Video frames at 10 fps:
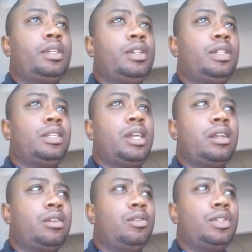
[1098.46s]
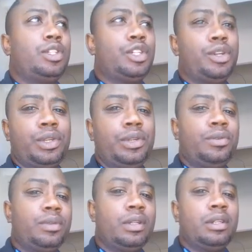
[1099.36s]
So it just kind of goes to show
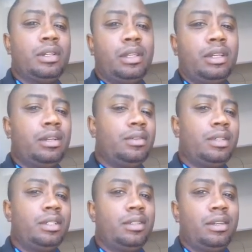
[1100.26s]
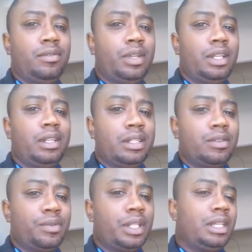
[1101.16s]
you, you know, it really
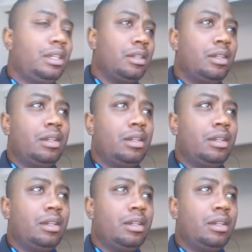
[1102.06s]
doesn't really